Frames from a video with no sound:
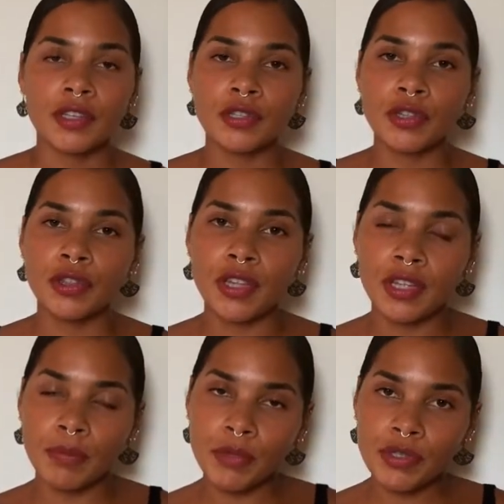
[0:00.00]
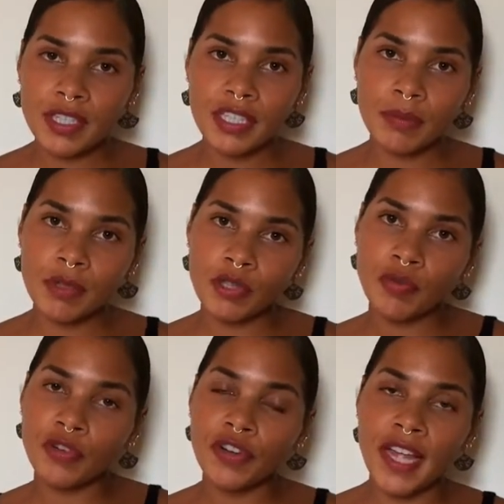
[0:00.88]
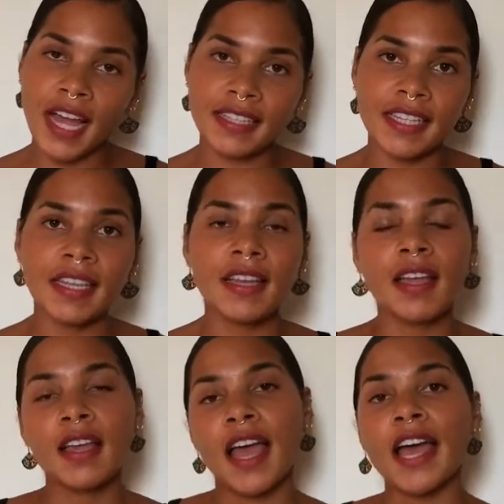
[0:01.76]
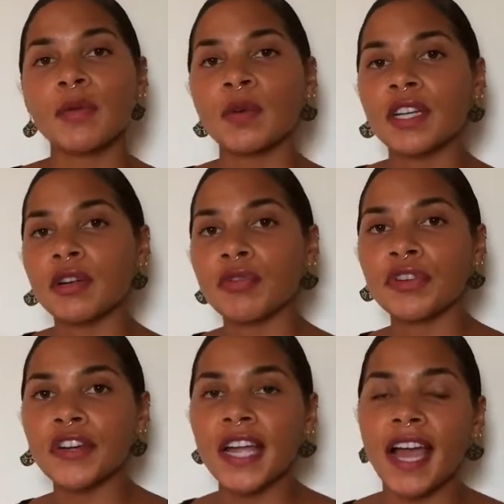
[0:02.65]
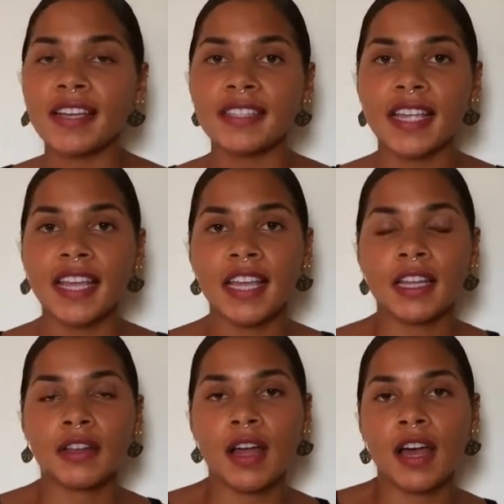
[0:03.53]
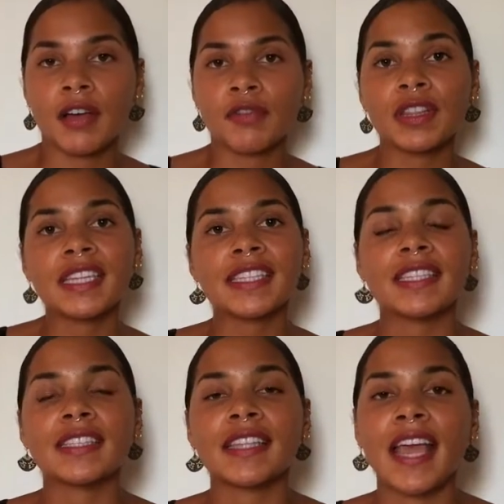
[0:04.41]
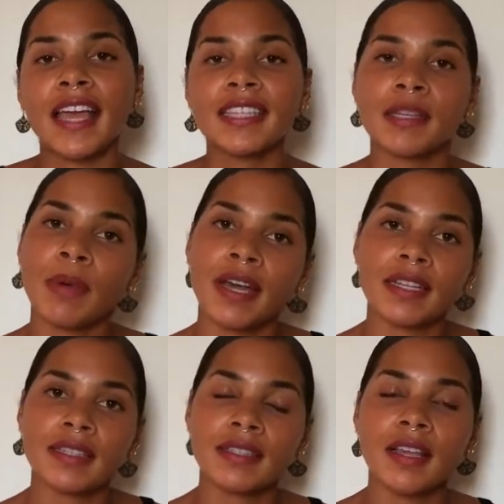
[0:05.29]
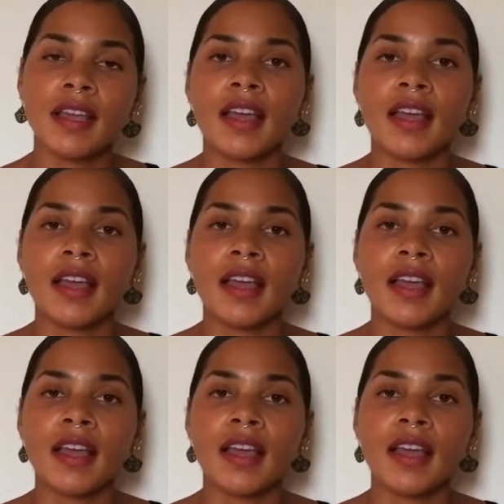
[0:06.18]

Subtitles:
So the immune system is overreacting, and when it overreacts, it releases antibodies.